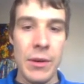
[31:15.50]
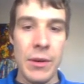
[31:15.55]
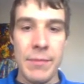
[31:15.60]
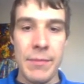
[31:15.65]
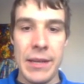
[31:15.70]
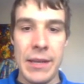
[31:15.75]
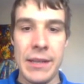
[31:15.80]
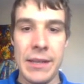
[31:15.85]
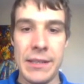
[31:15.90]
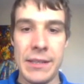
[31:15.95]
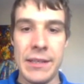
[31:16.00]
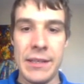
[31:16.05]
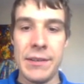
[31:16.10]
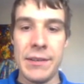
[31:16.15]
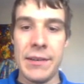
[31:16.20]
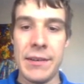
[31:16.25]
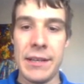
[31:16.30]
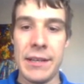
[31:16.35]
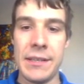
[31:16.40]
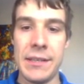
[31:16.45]
made this
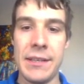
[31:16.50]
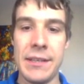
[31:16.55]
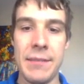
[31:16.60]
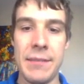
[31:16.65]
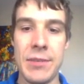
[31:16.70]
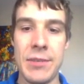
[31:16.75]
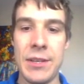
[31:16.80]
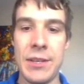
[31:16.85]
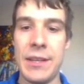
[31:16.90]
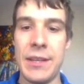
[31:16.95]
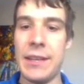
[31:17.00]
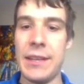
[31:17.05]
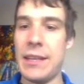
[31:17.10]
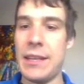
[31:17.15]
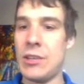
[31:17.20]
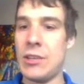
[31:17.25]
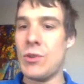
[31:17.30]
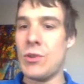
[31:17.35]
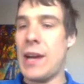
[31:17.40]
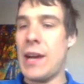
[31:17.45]
incorrect assumption that
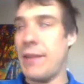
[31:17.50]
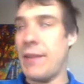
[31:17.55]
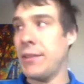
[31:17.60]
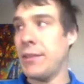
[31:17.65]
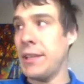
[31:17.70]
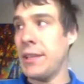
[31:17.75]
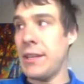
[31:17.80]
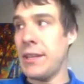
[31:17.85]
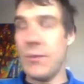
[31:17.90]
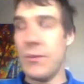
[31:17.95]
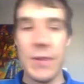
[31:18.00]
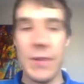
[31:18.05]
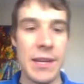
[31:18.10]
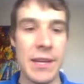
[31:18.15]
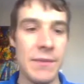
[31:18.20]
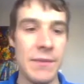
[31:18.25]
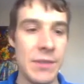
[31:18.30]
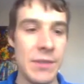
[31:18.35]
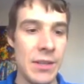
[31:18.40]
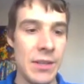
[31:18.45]
they travel in
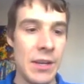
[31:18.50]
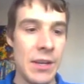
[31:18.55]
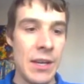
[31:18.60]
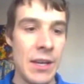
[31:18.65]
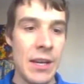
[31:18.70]
waves.